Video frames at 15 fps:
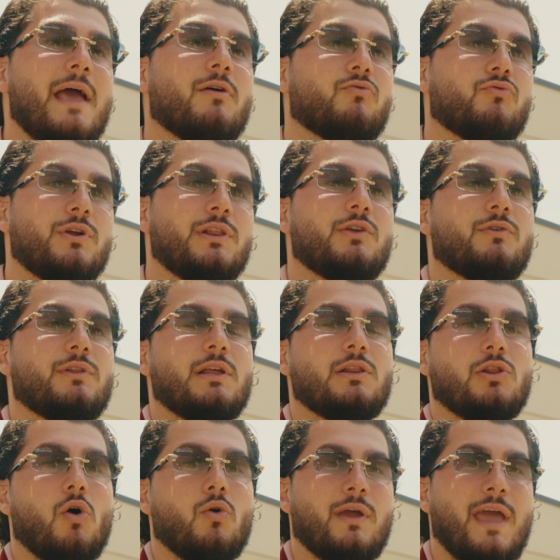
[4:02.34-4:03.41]
a really, really
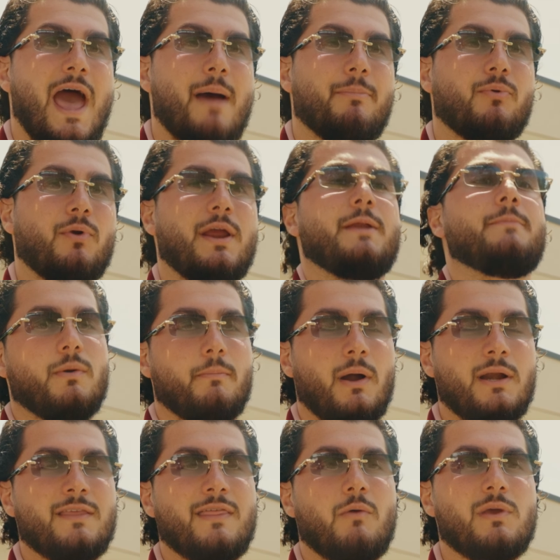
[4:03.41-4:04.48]
low cap rate. The
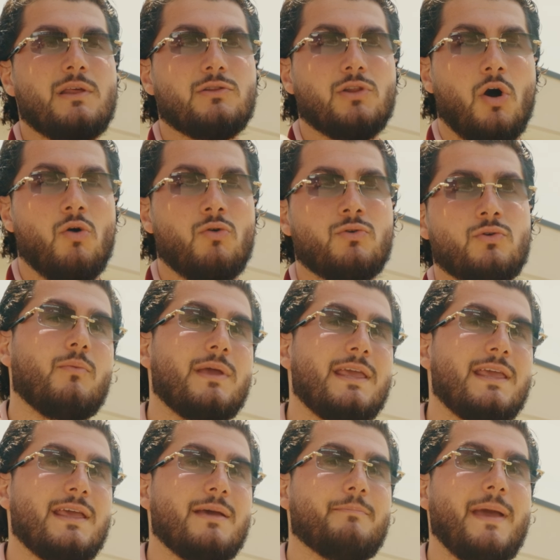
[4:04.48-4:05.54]
money that we loaned,
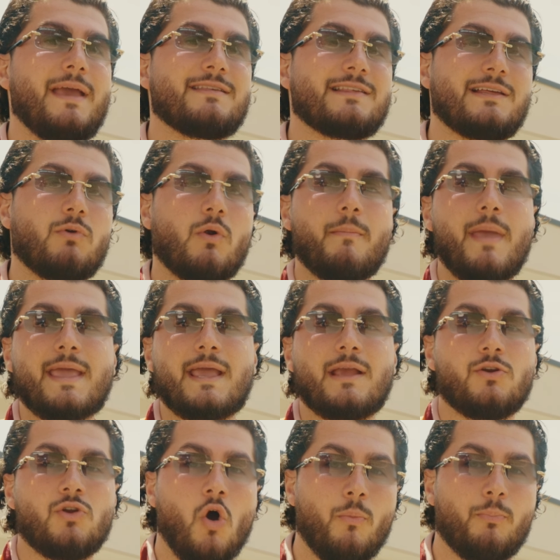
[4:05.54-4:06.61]
we basically were
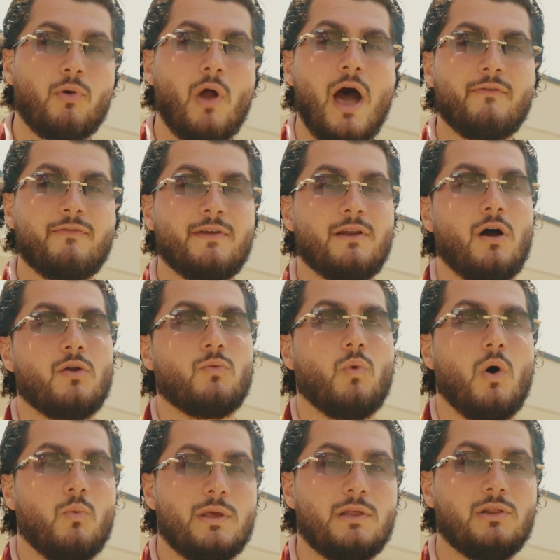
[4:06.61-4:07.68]
making no profit on
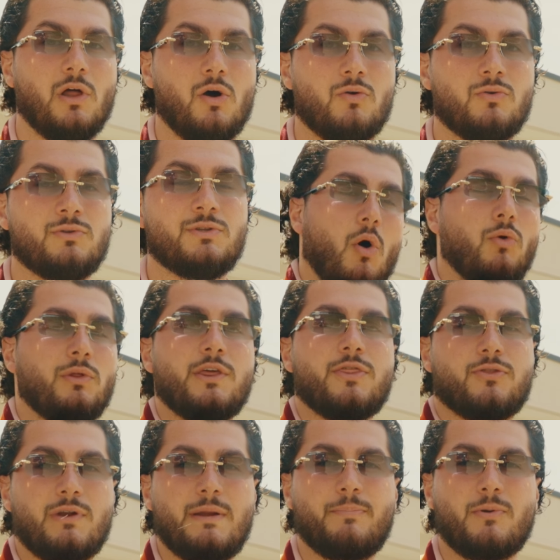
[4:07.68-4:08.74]
what we loaned, only
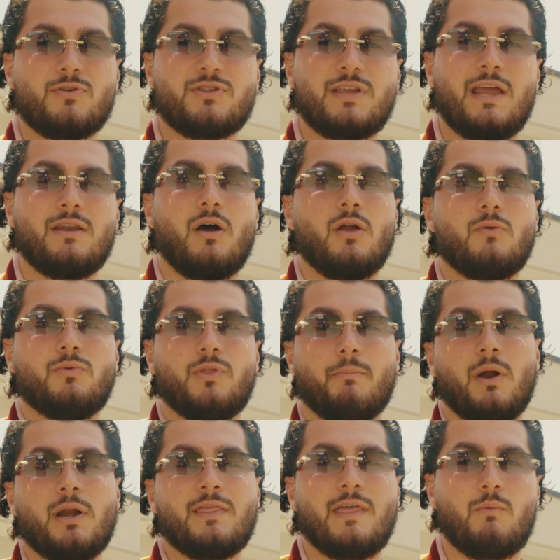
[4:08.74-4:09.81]
3% on the
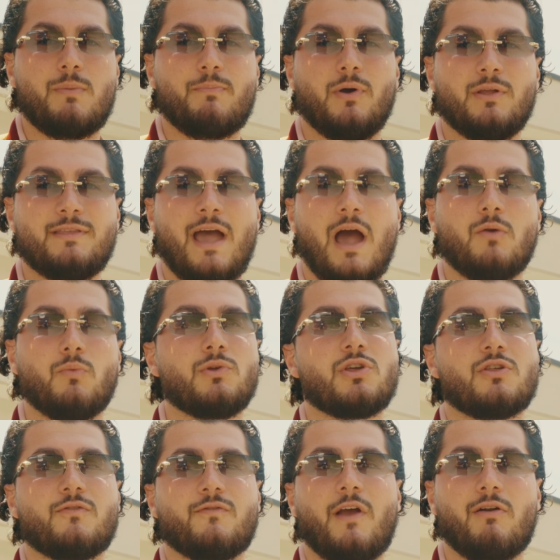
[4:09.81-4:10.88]
money that we put down, which
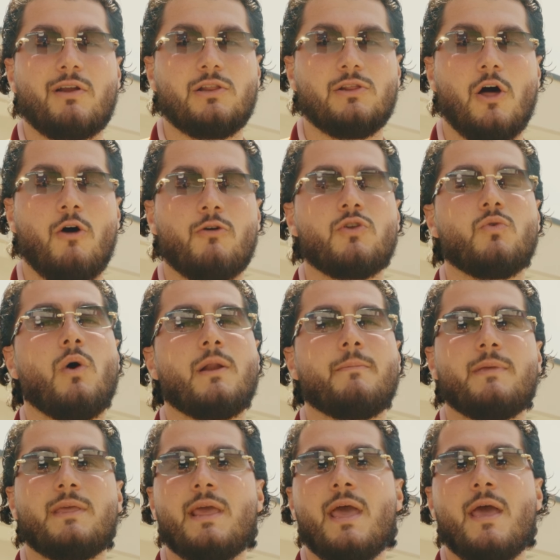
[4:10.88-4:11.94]
is very low. You wanna
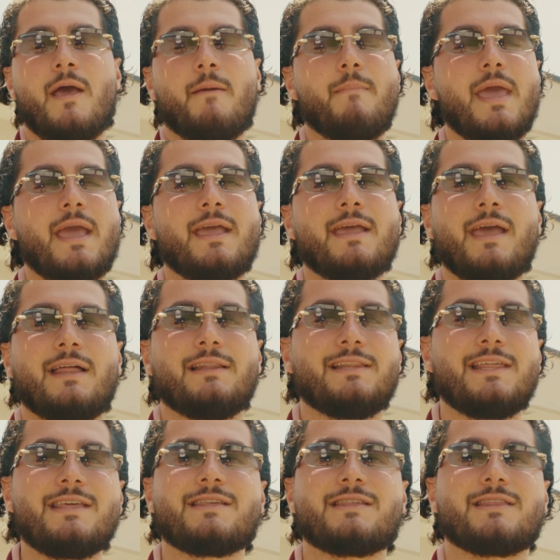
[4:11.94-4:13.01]
be making at
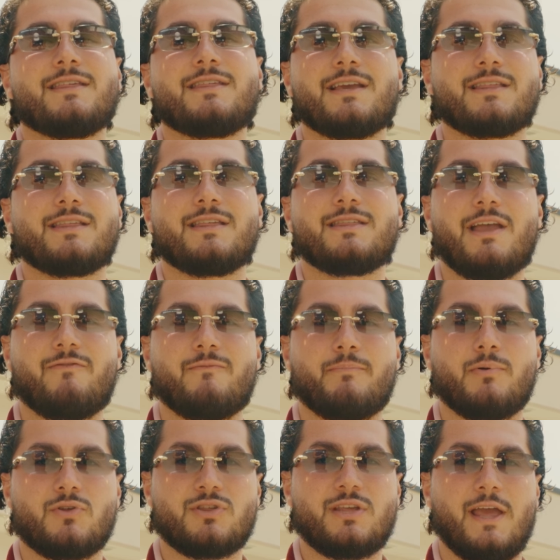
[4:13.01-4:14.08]
least 6 to
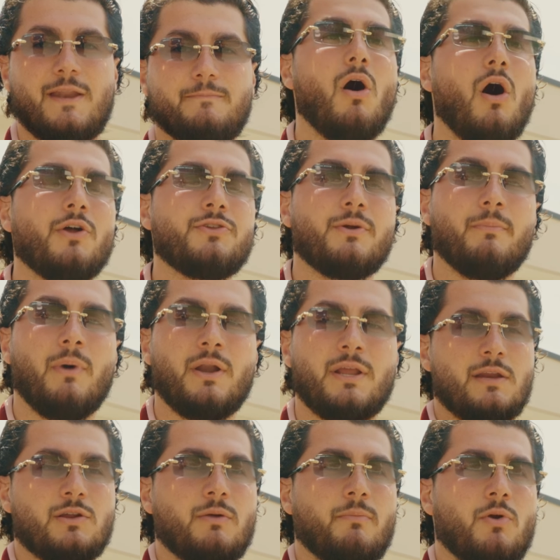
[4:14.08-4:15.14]
7% on your money
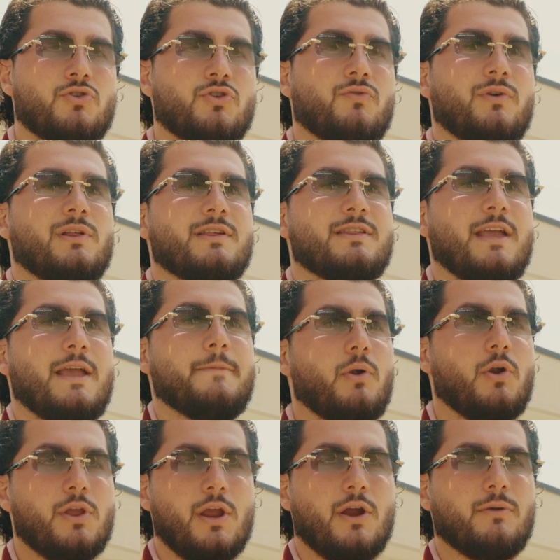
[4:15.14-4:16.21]
in commercial real estate
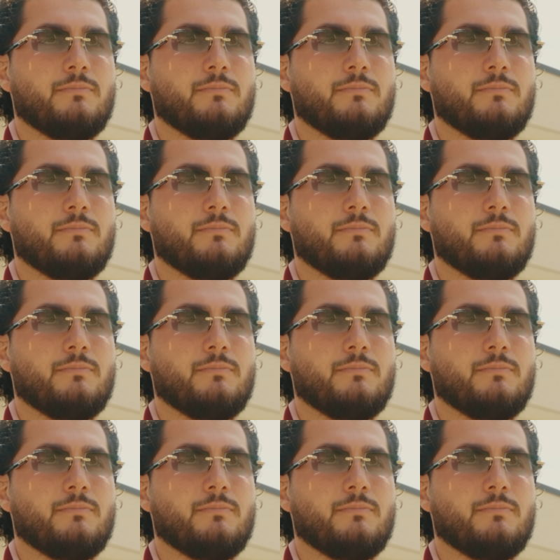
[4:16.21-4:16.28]
per year.